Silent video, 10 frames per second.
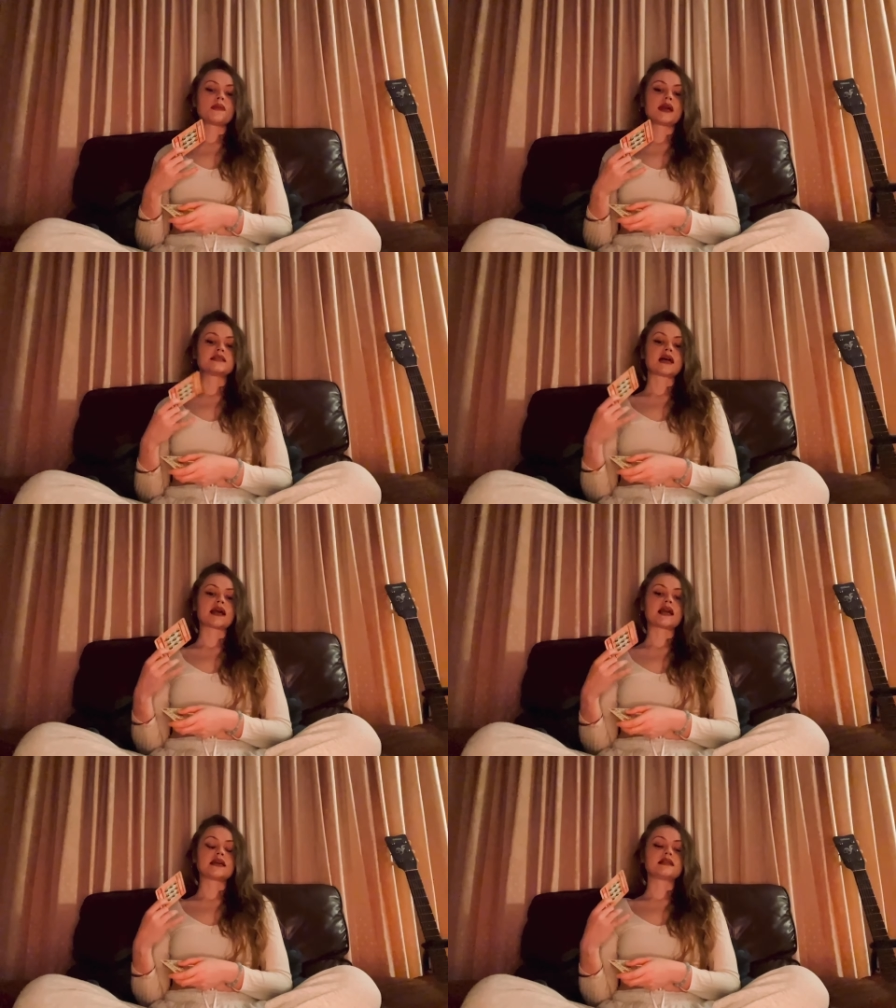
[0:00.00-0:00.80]
It's
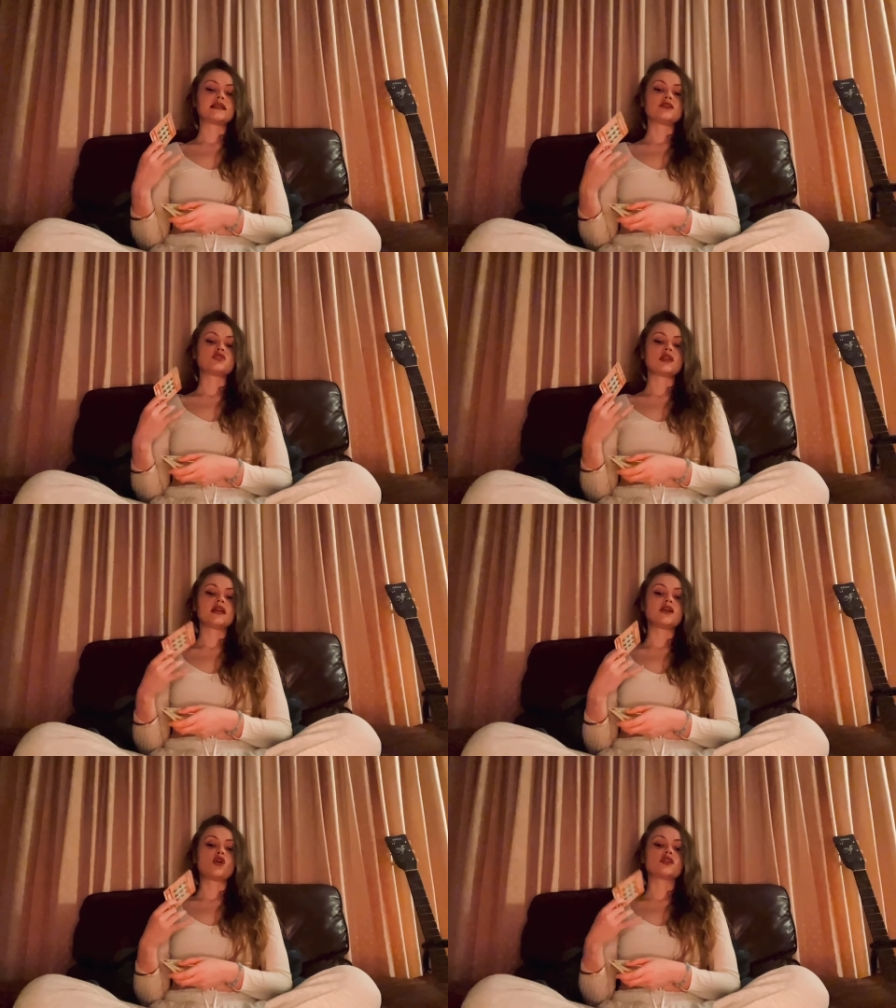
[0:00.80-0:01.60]
like
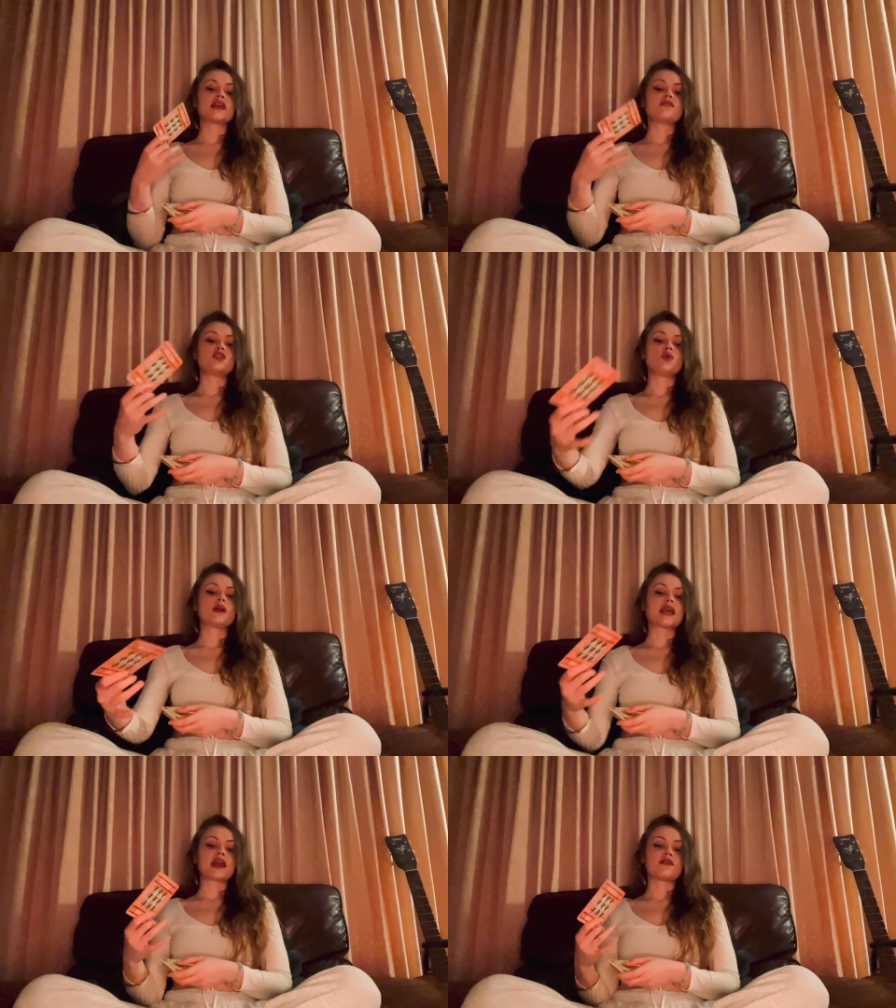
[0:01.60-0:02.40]
literally God giving you
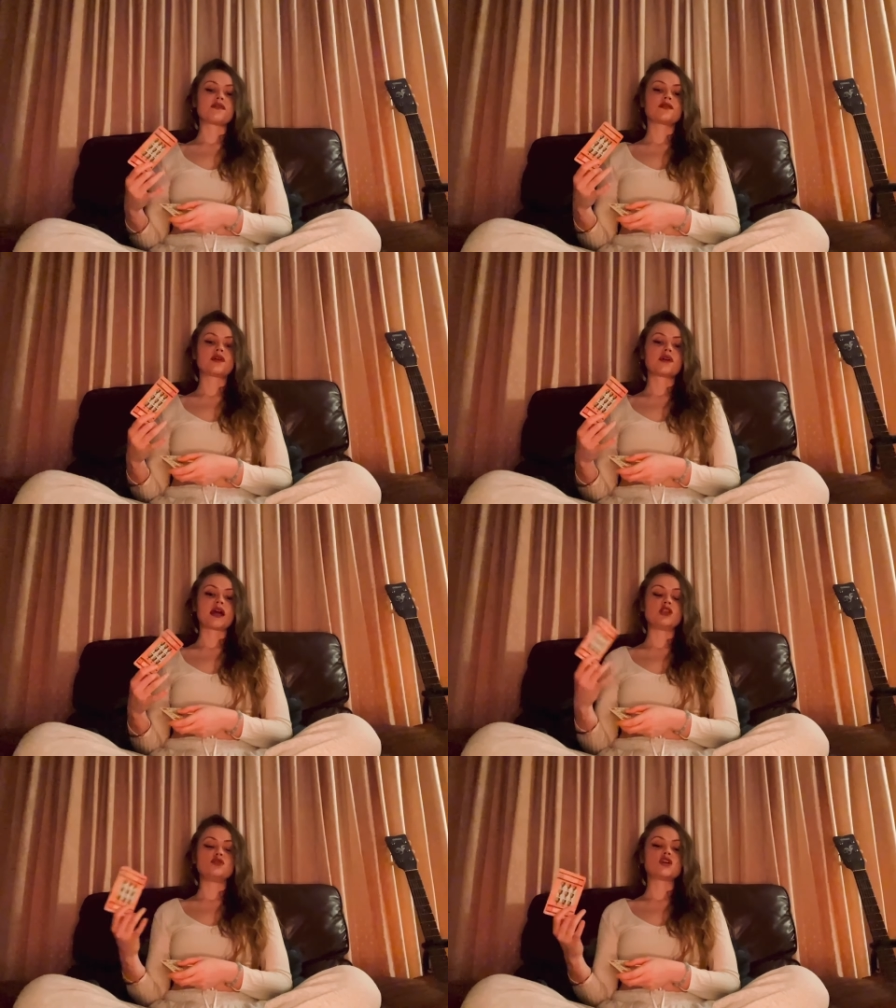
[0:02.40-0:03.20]
a gift
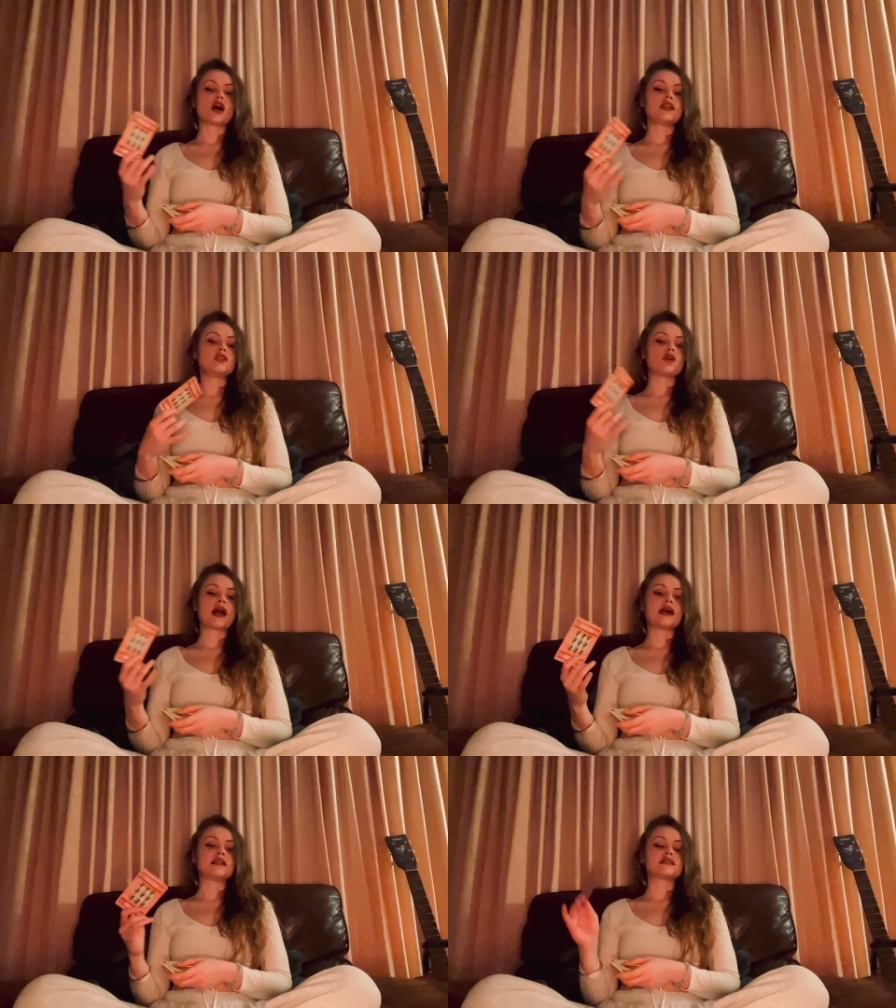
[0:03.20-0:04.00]
and you turn in your
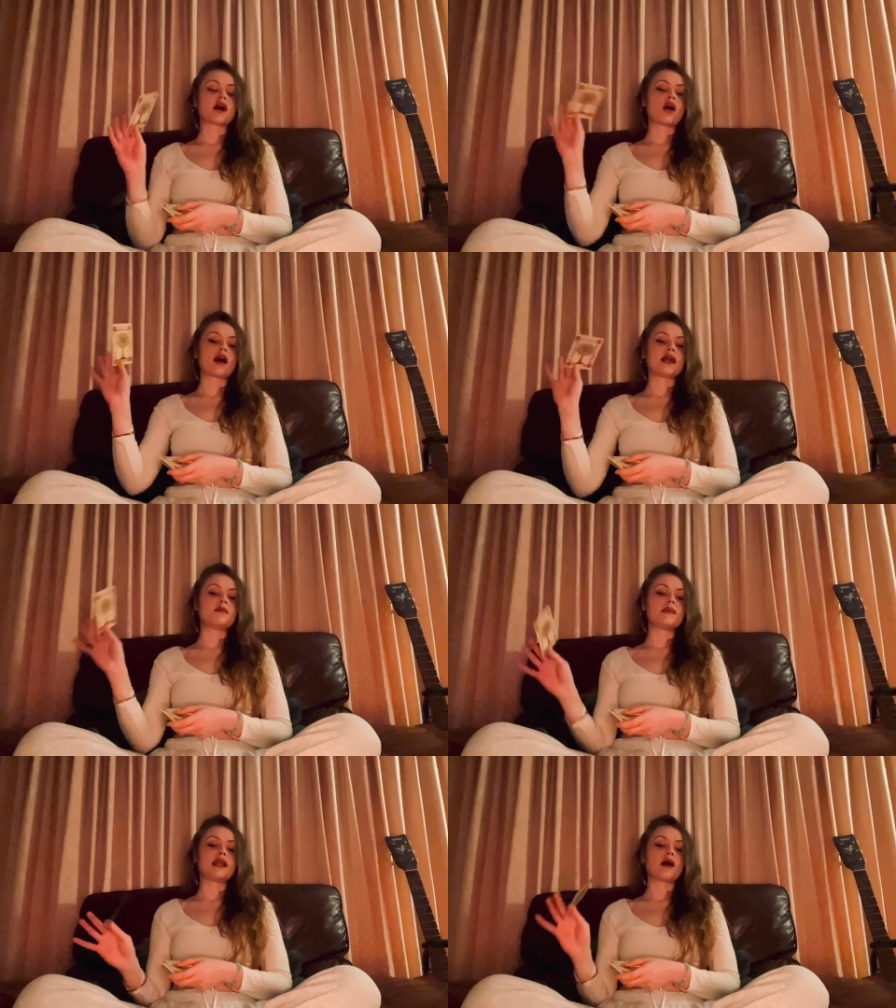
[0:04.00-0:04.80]
head. It's like, in
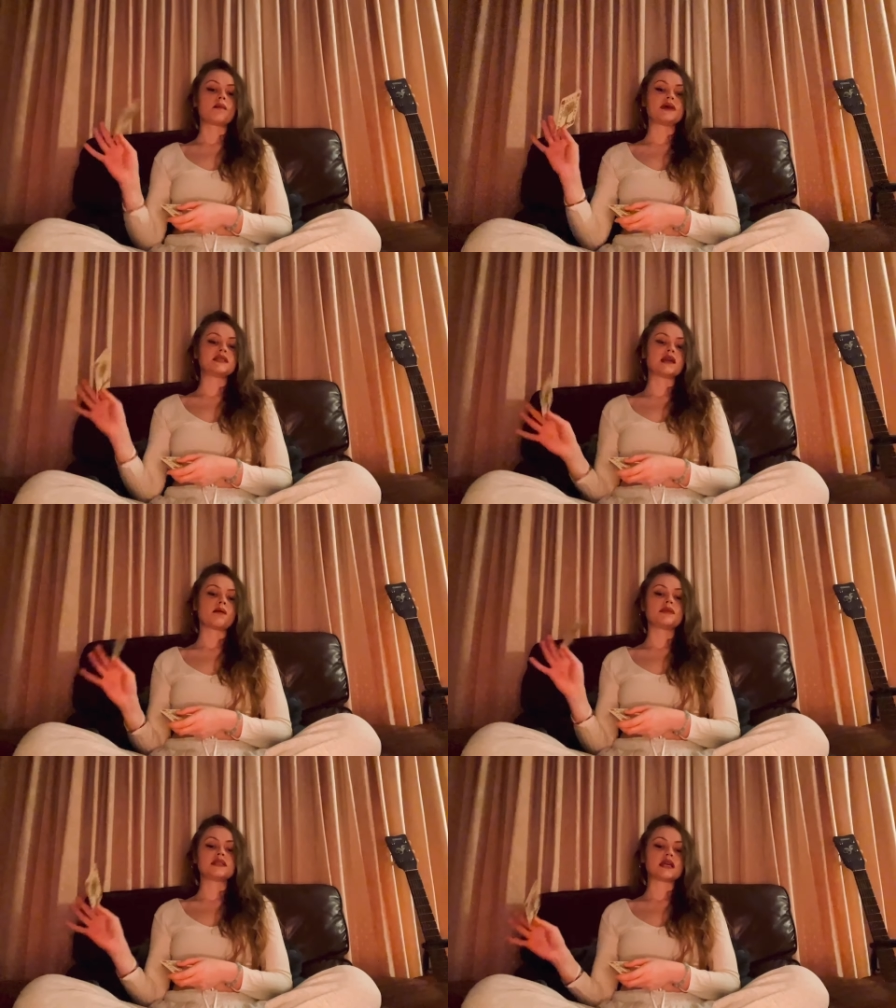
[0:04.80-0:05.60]
a minute, I'm busy,
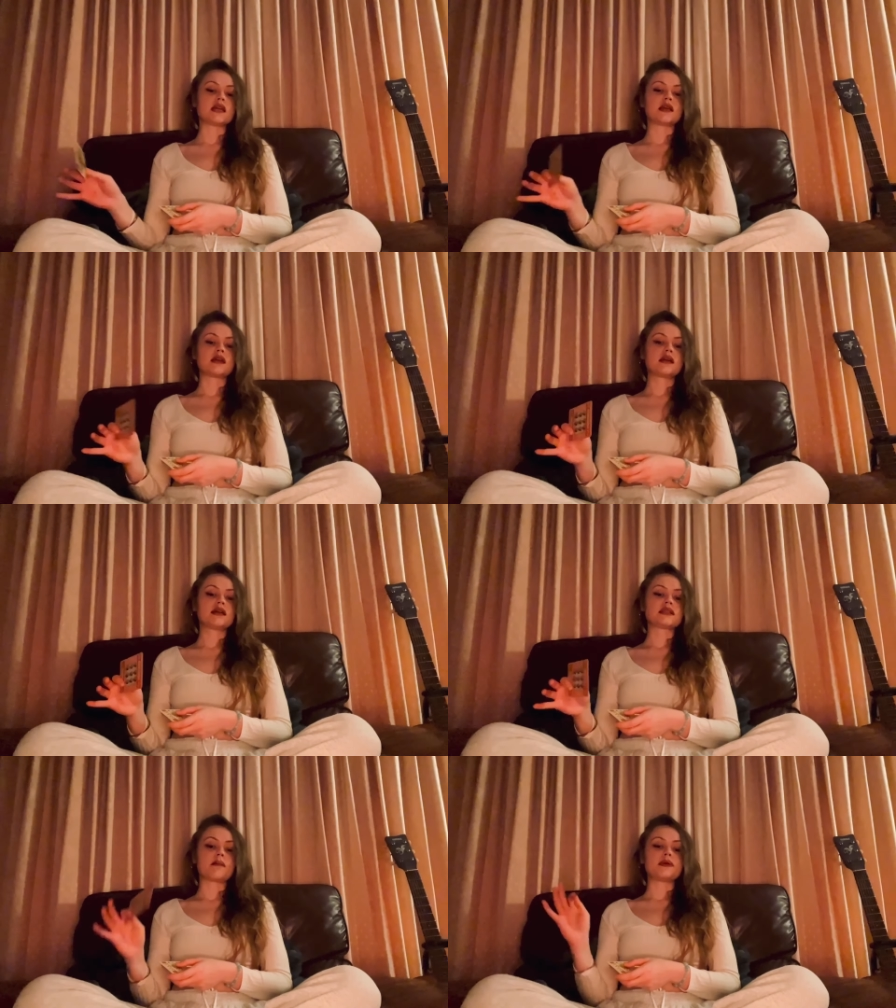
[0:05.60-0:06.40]
I'm busy.
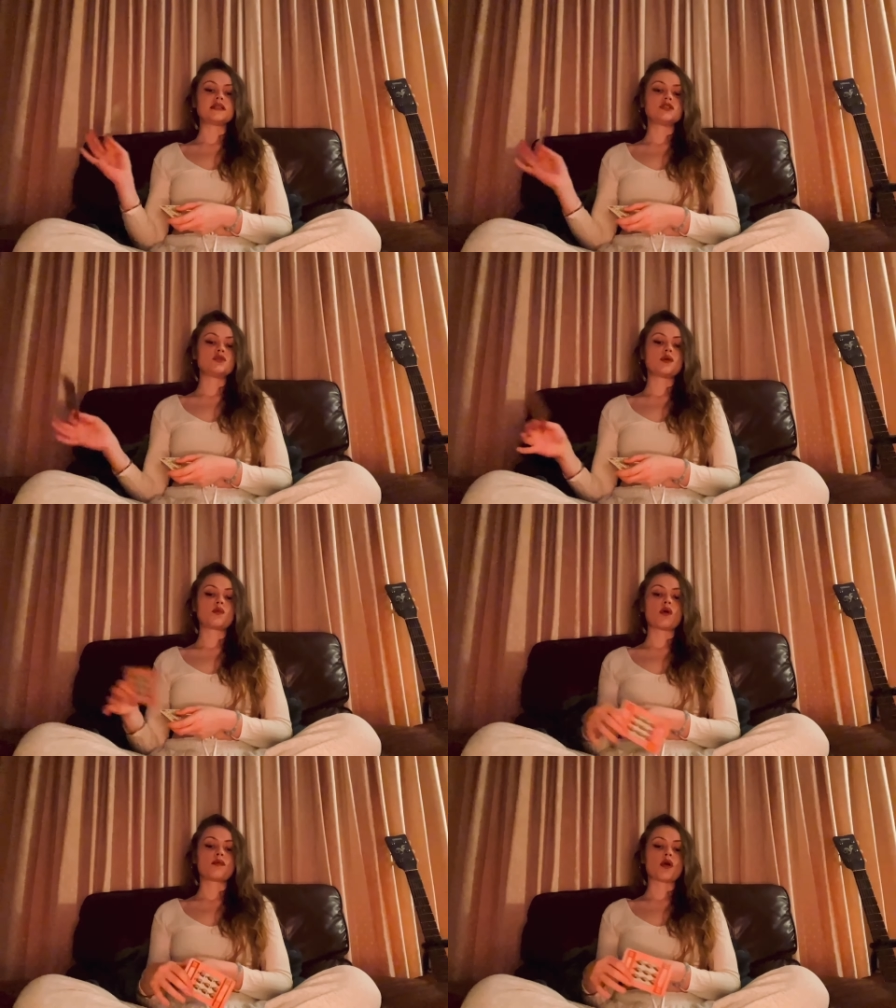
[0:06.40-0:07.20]
It's like, busy doing
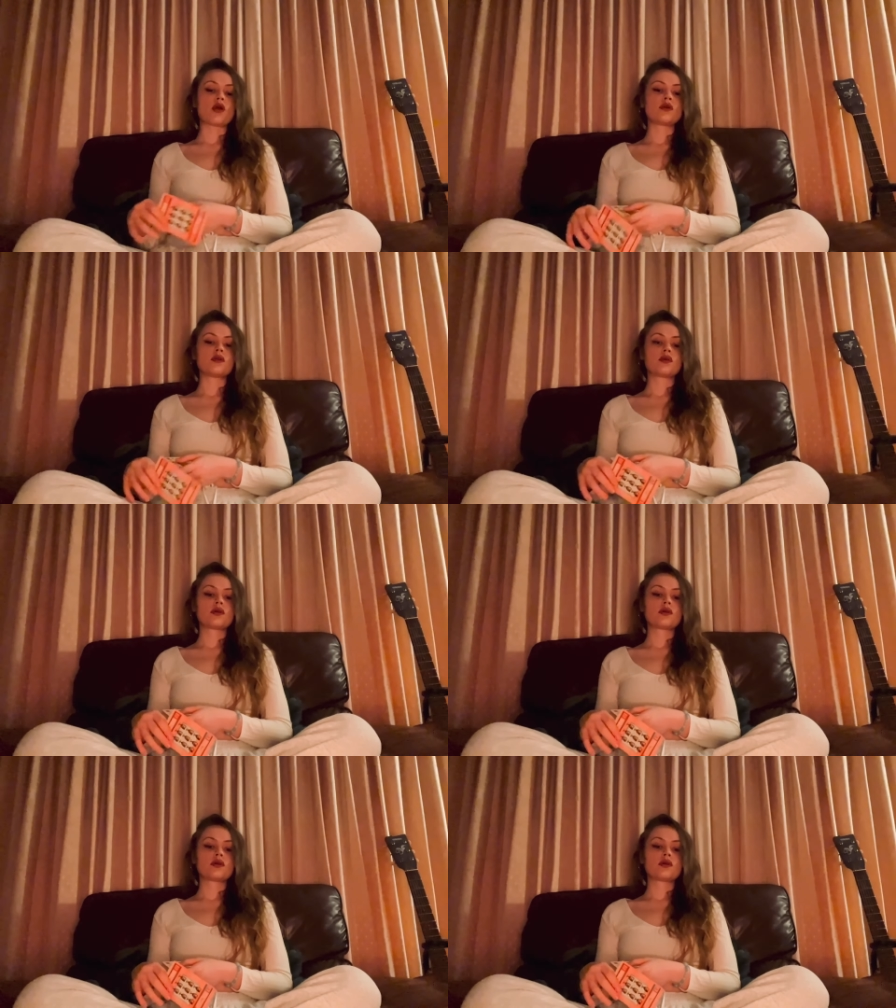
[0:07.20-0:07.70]
what, bro?